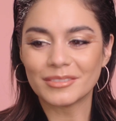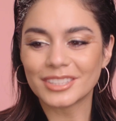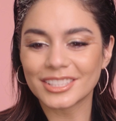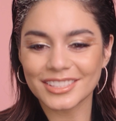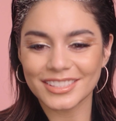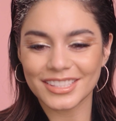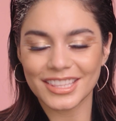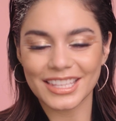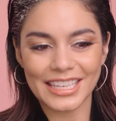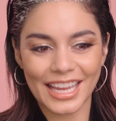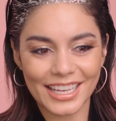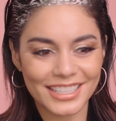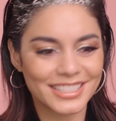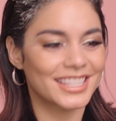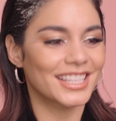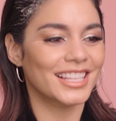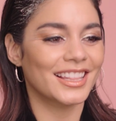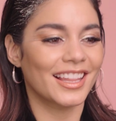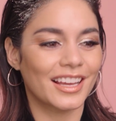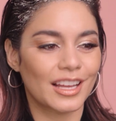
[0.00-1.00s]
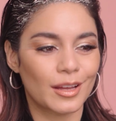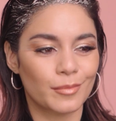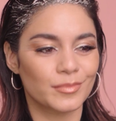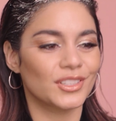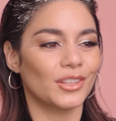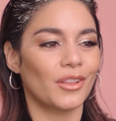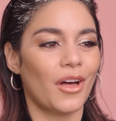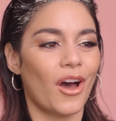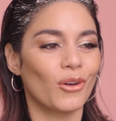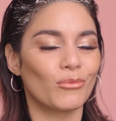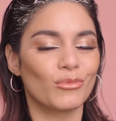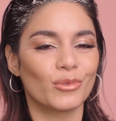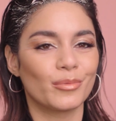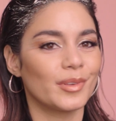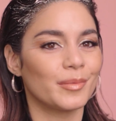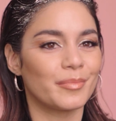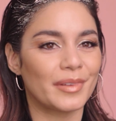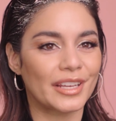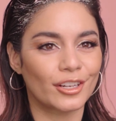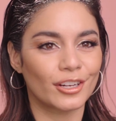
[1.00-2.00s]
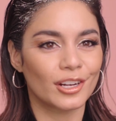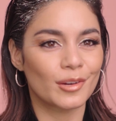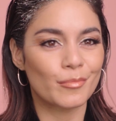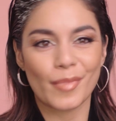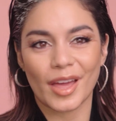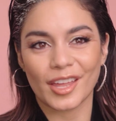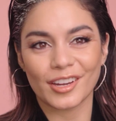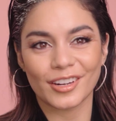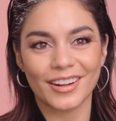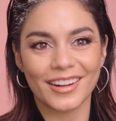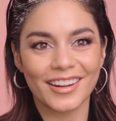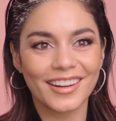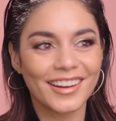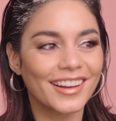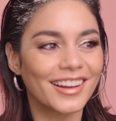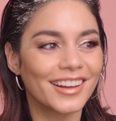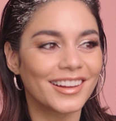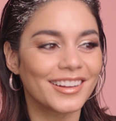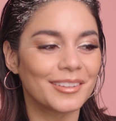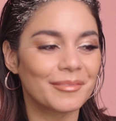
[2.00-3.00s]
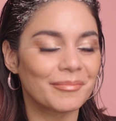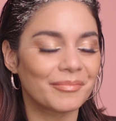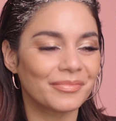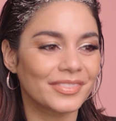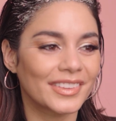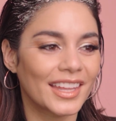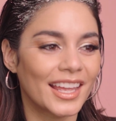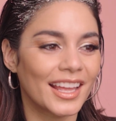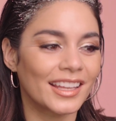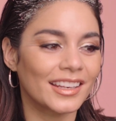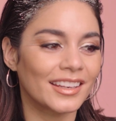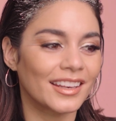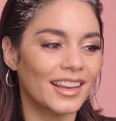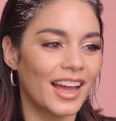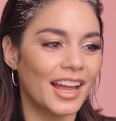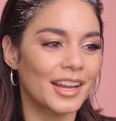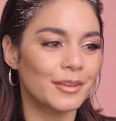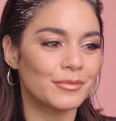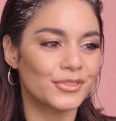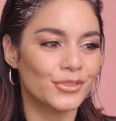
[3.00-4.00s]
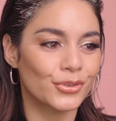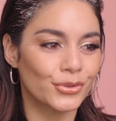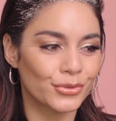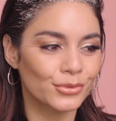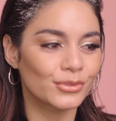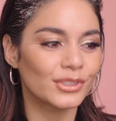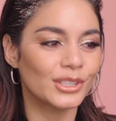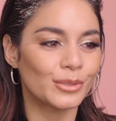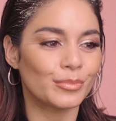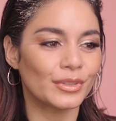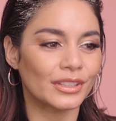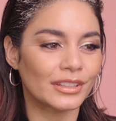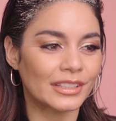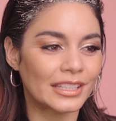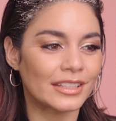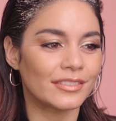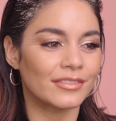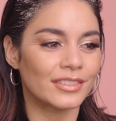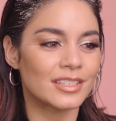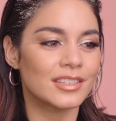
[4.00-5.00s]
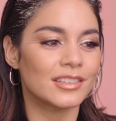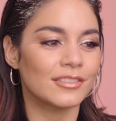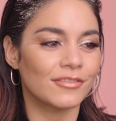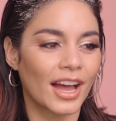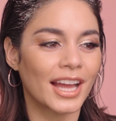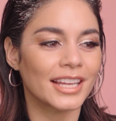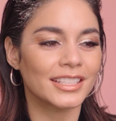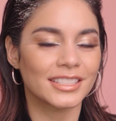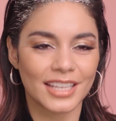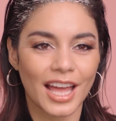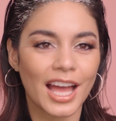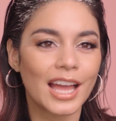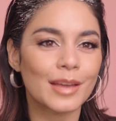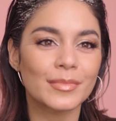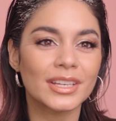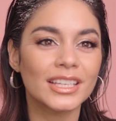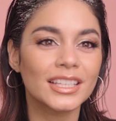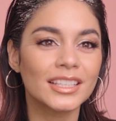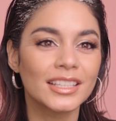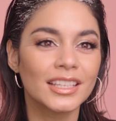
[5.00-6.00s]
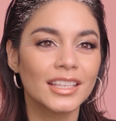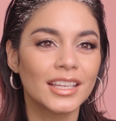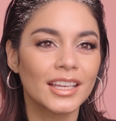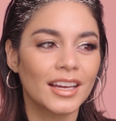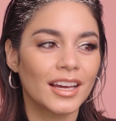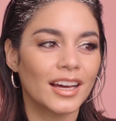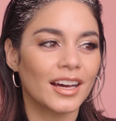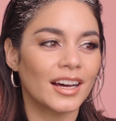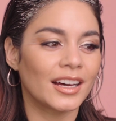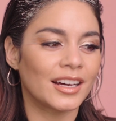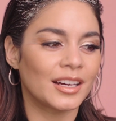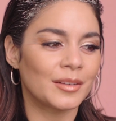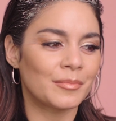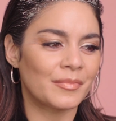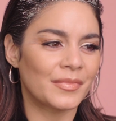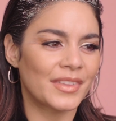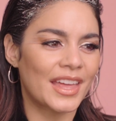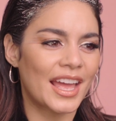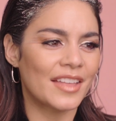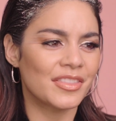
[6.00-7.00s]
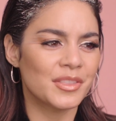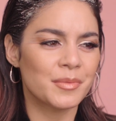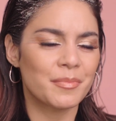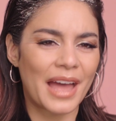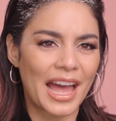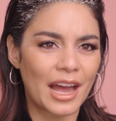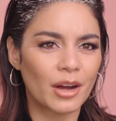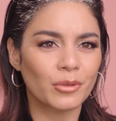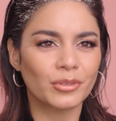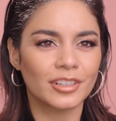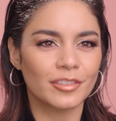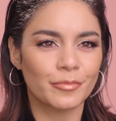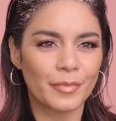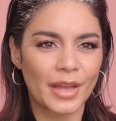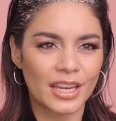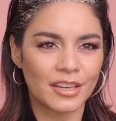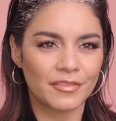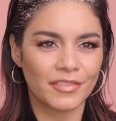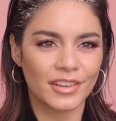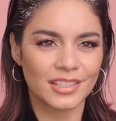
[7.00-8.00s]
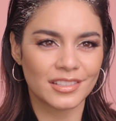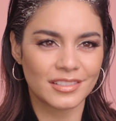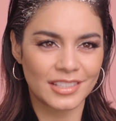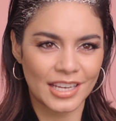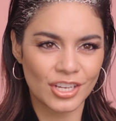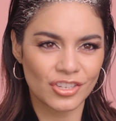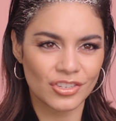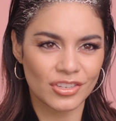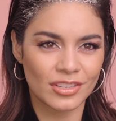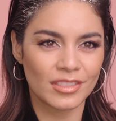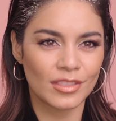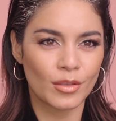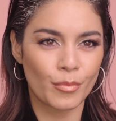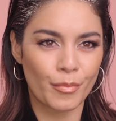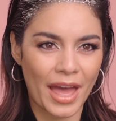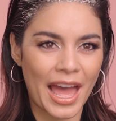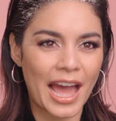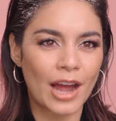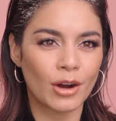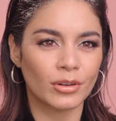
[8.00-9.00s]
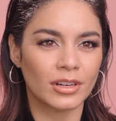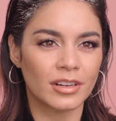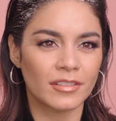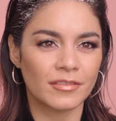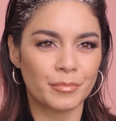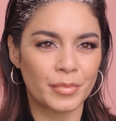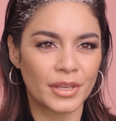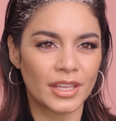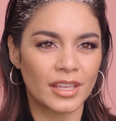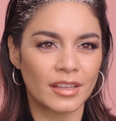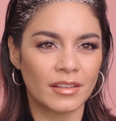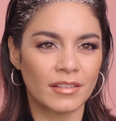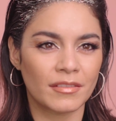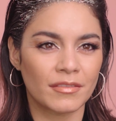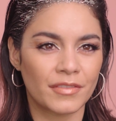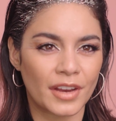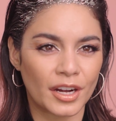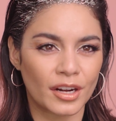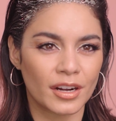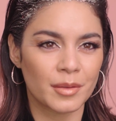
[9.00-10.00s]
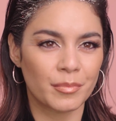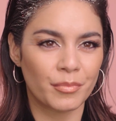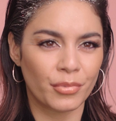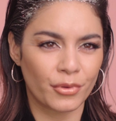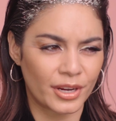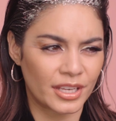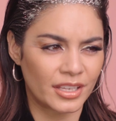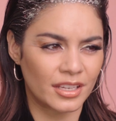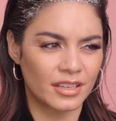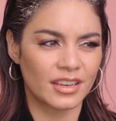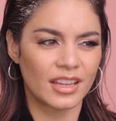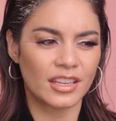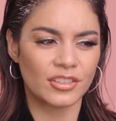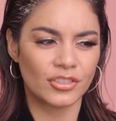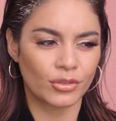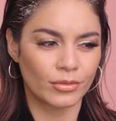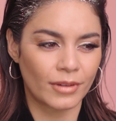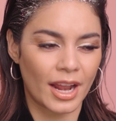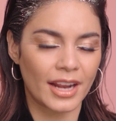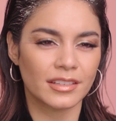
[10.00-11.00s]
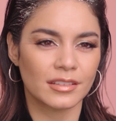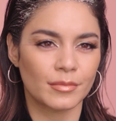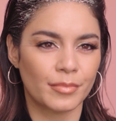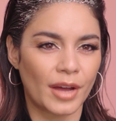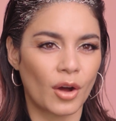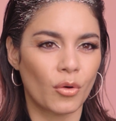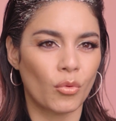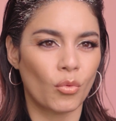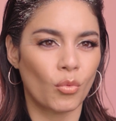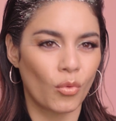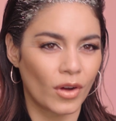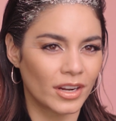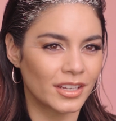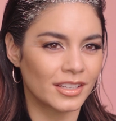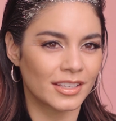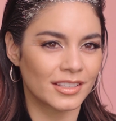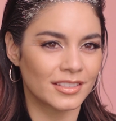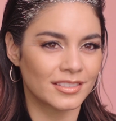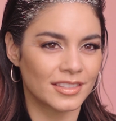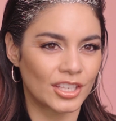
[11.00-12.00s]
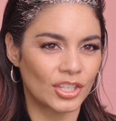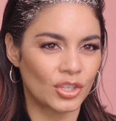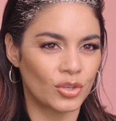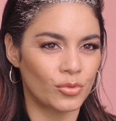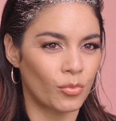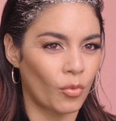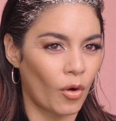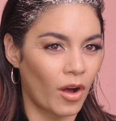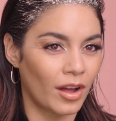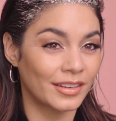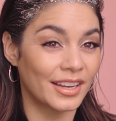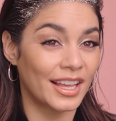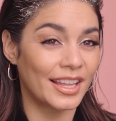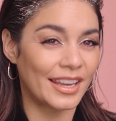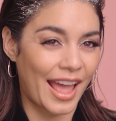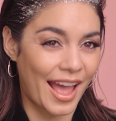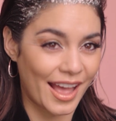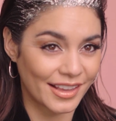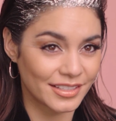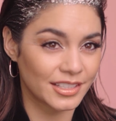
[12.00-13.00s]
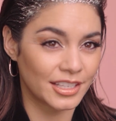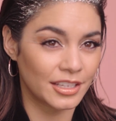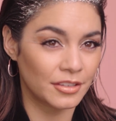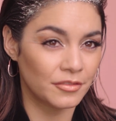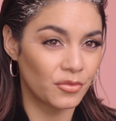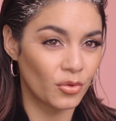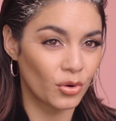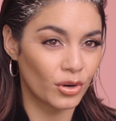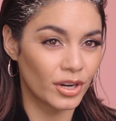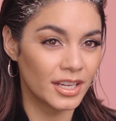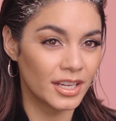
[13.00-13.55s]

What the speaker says: was the next thing that comes along will be bigger and better. And I truly believe in divine timing and the power of manifestation, the power of being very poignant and direct about what it is that you want and asking for